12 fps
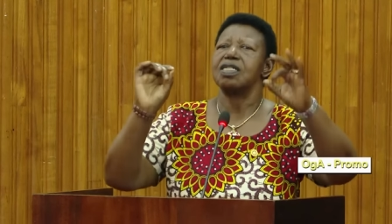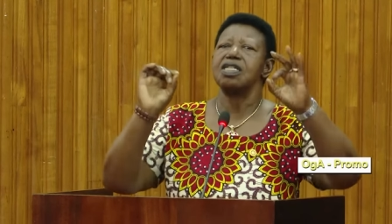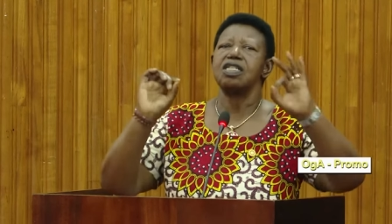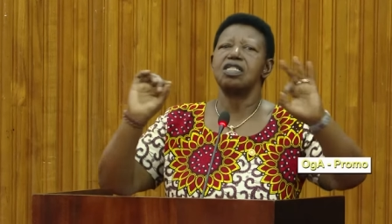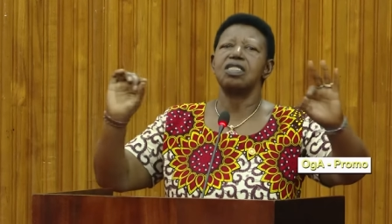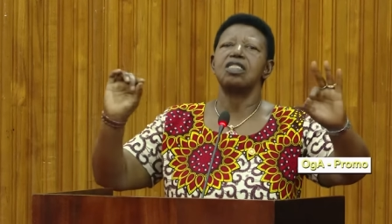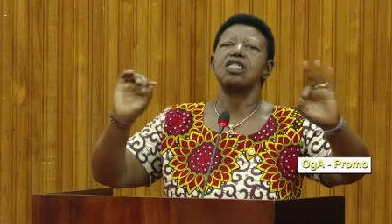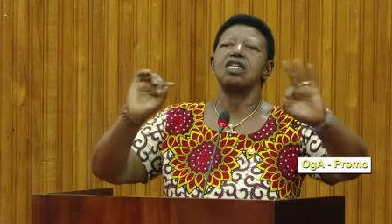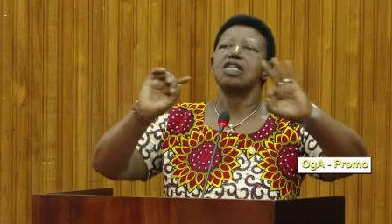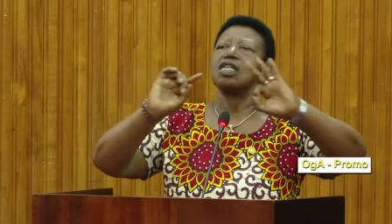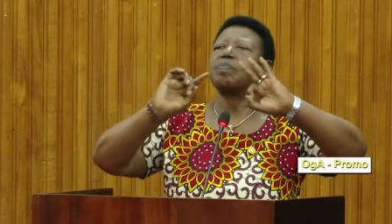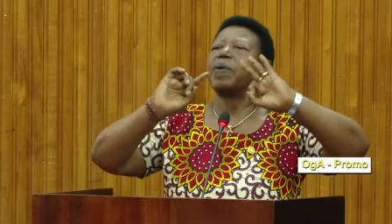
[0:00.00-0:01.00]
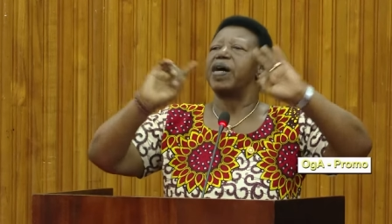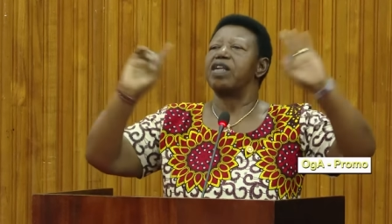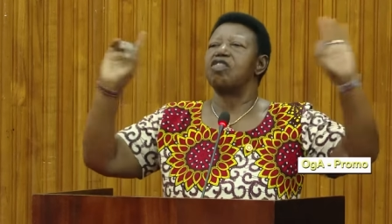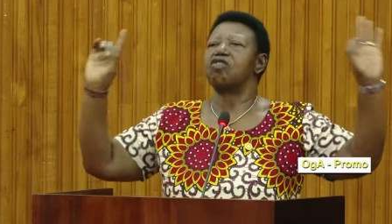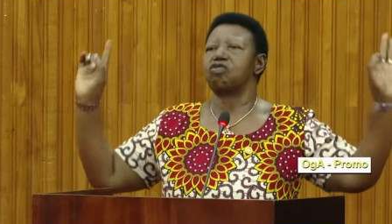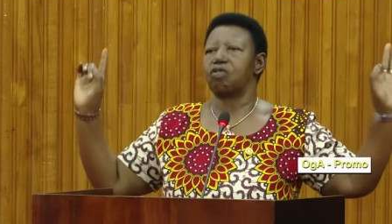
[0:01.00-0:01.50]
needs
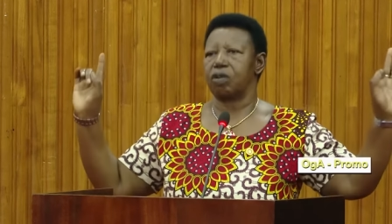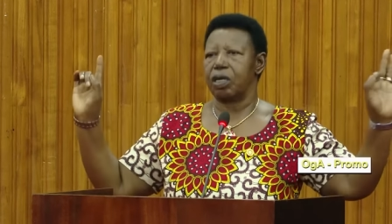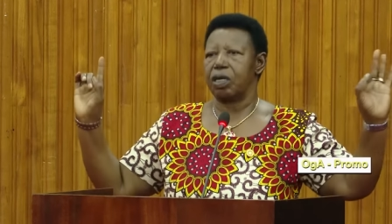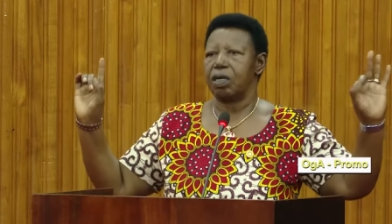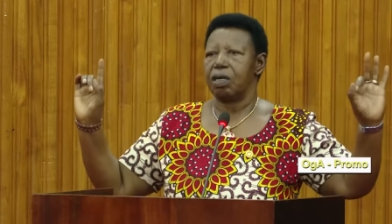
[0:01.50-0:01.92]
liberation,